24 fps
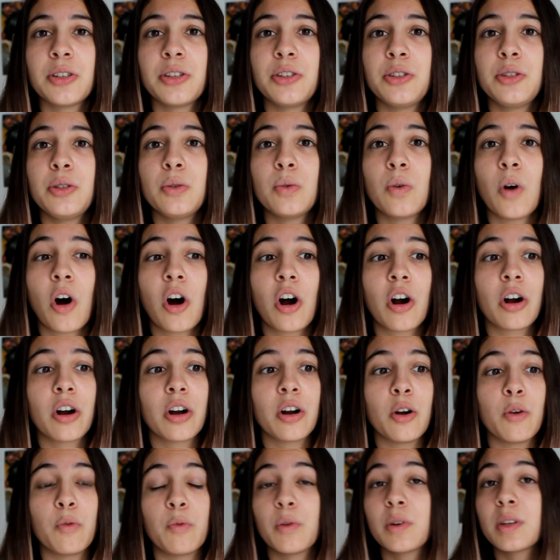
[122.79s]
you
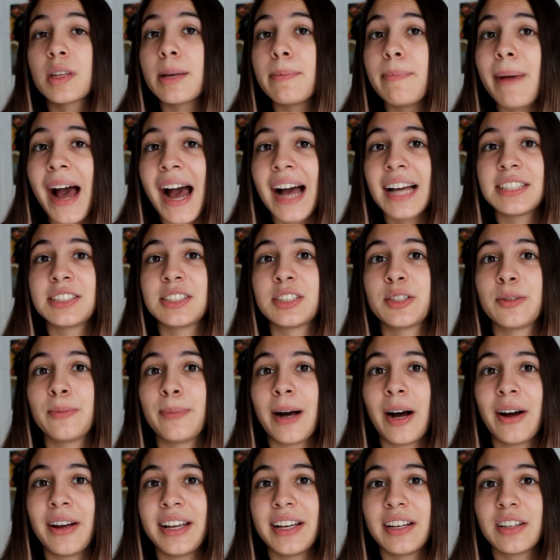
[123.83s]
are really passionate
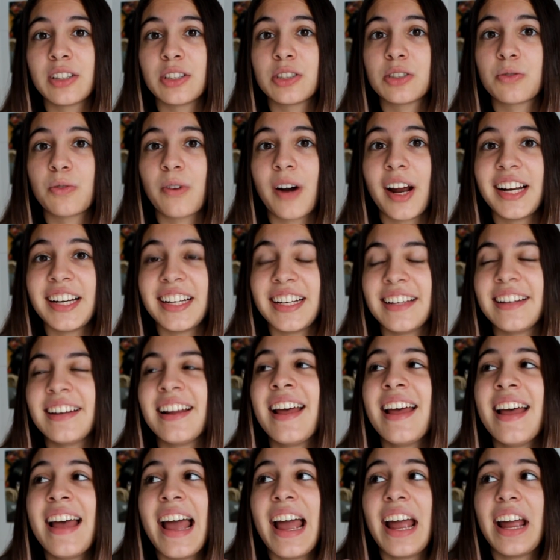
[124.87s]
about English writing
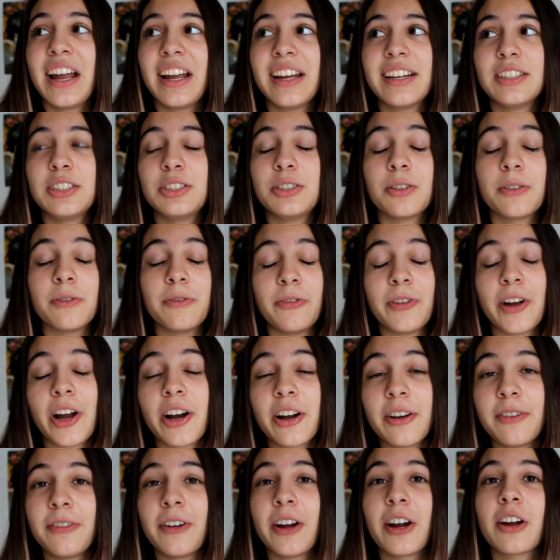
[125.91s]
and you're
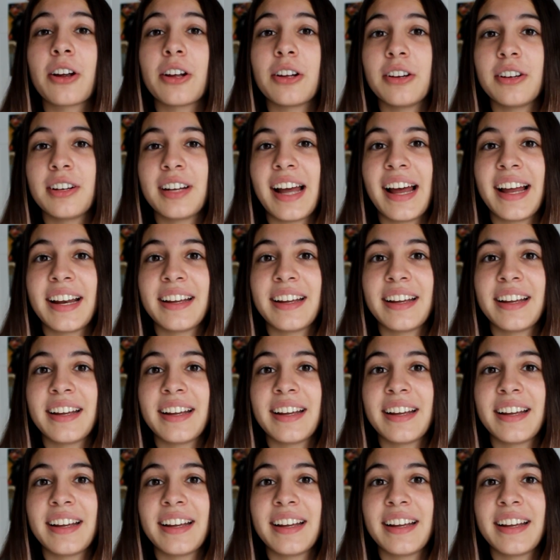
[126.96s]
very, very good at